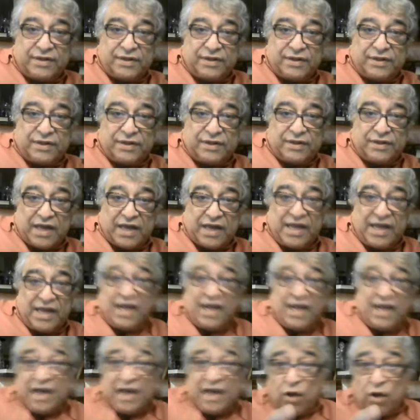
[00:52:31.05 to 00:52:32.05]
Okay?
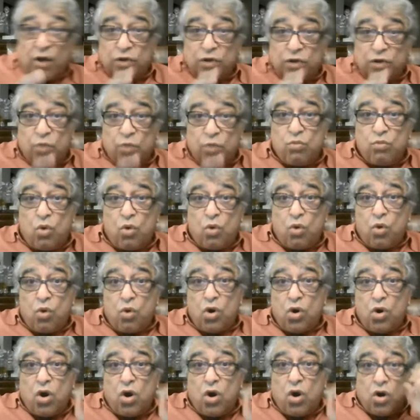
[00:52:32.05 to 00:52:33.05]
Now, the
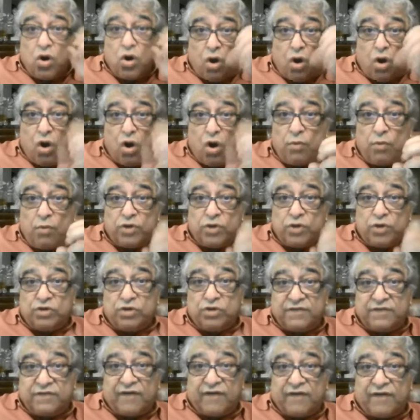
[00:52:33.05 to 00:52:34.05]
more karma
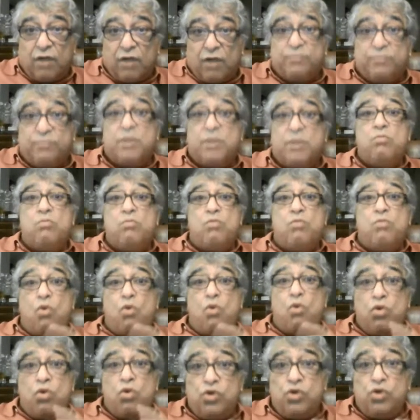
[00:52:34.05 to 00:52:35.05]
you develop, the
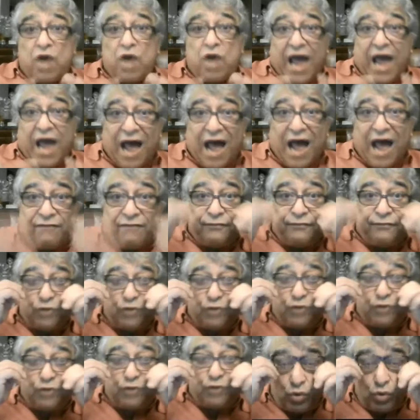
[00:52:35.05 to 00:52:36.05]
more you have
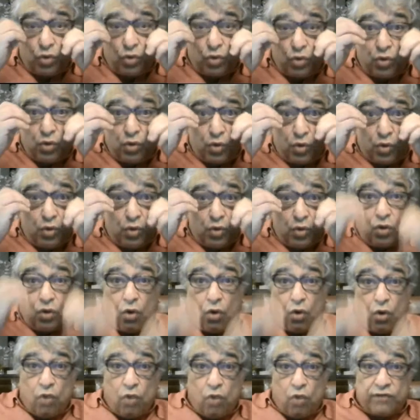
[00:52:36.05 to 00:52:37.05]
to
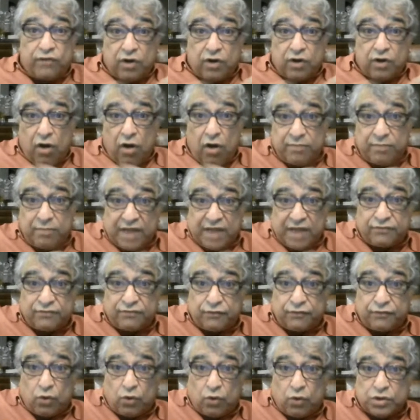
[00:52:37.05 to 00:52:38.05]
overcome that
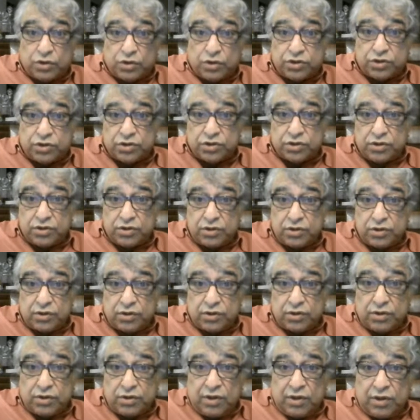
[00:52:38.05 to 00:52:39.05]
force.
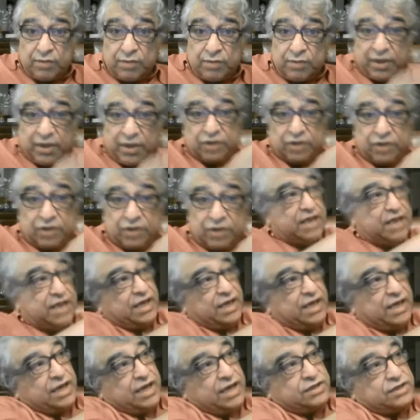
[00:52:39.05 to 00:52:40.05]
Because
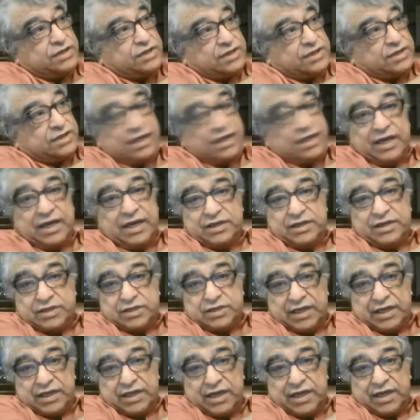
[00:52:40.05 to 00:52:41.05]
here's
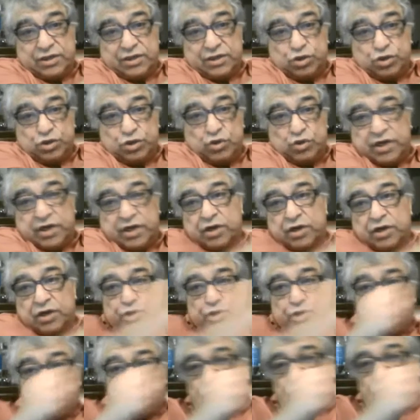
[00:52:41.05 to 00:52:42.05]
here's here's your
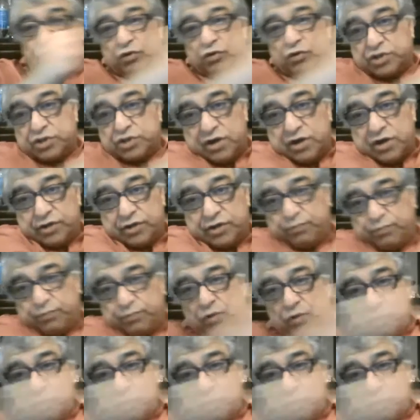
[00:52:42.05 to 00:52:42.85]
inertial force trying to pull